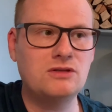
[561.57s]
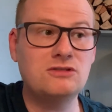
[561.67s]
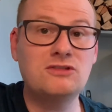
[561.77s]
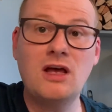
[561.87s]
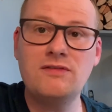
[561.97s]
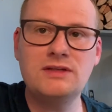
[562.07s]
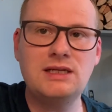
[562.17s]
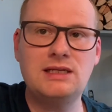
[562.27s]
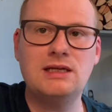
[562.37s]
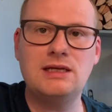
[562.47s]

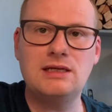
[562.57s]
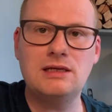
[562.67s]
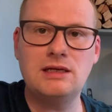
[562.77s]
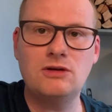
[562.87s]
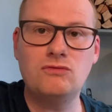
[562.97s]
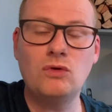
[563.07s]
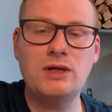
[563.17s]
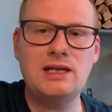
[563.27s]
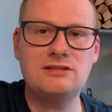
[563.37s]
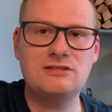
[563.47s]
servant in a
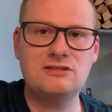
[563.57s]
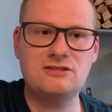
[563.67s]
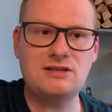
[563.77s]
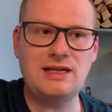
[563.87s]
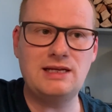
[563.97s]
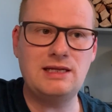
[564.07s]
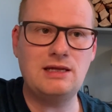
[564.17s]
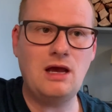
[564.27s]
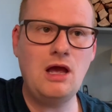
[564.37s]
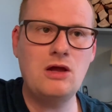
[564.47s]
royalist
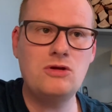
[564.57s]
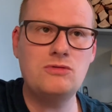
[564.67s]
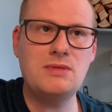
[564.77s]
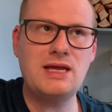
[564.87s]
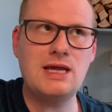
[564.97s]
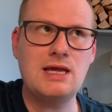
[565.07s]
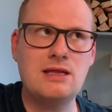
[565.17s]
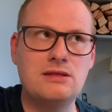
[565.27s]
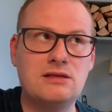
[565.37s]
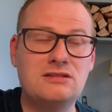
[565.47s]
stately home
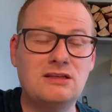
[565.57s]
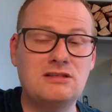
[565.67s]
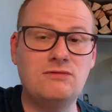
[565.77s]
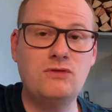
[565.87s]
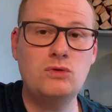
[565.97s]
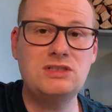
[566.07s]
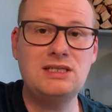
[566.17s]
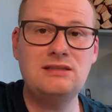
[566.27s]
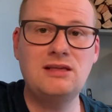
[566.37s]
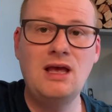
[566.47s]
in the
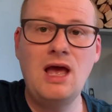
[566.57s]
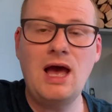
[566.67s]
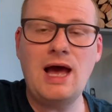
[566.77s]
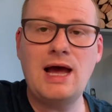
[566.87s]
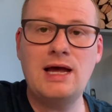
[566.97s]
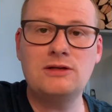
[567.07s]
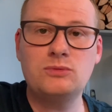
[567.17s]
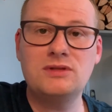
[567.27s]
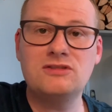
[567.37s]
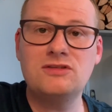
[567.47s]
1640s, and
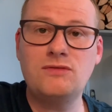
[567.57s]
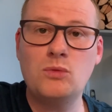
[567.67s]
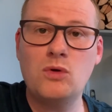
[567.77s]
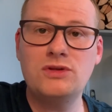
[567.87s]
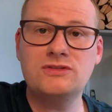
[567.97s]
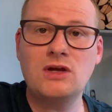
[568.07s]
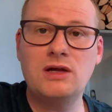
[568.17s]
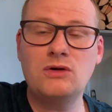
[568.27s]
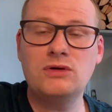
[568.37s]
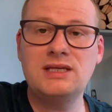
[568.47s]
with the civil war that's
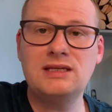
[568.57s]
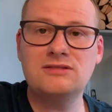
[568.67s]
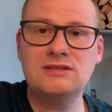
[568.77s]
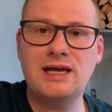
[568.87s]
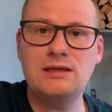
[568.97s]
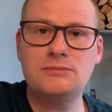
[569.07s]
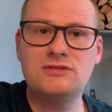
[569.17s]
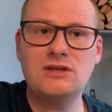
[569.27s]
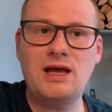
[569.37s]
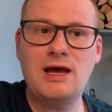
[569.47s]
going on, he
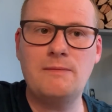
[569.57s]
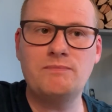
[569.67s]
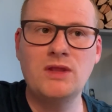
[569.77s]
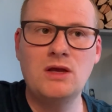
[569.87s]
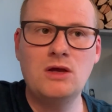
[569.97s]
escapes to